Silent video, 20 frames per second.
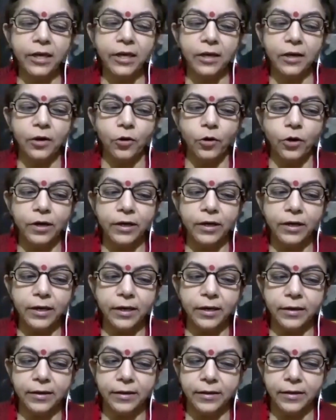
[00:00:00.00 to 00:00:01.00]
We all
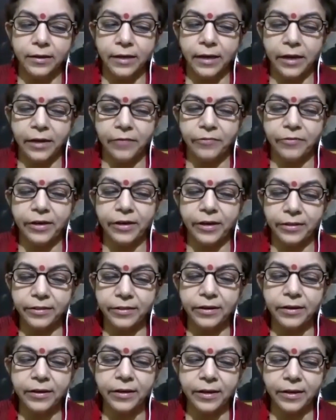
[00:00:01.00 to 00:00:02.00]
have
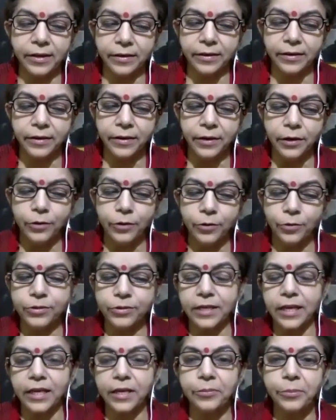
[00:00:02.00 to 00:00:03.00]
gathered here to
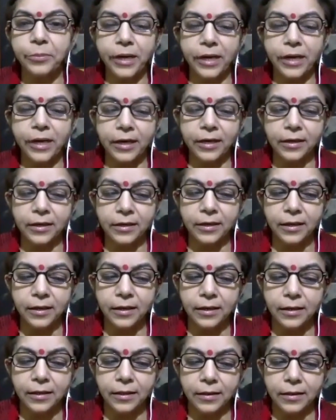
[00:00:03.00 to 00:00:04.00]
celebrate
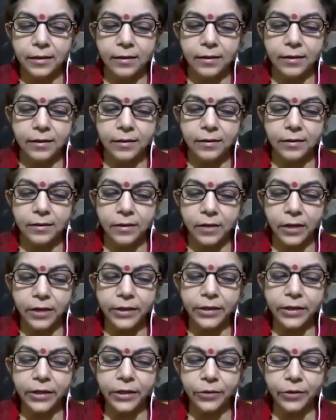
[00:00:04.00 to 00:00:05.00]
the
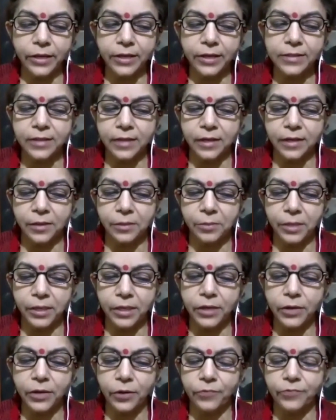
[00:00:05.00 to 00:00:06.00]
concluding
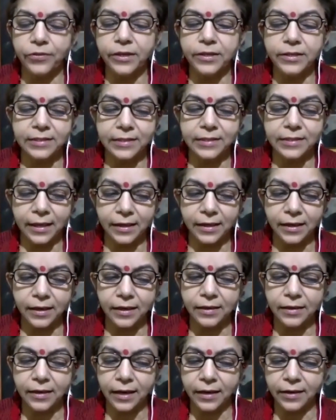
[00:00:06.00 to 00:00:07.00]
ceremony of the
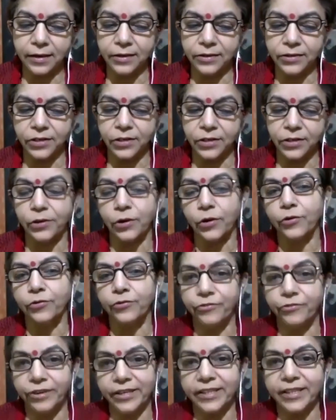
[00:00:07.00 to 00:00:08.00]
second edition of
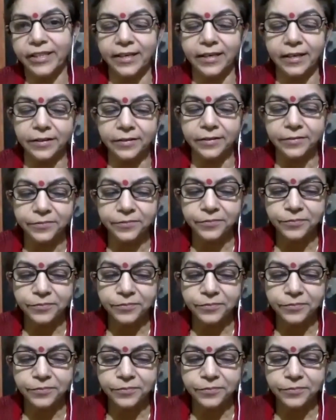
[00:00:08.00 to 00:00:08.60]
Vritika.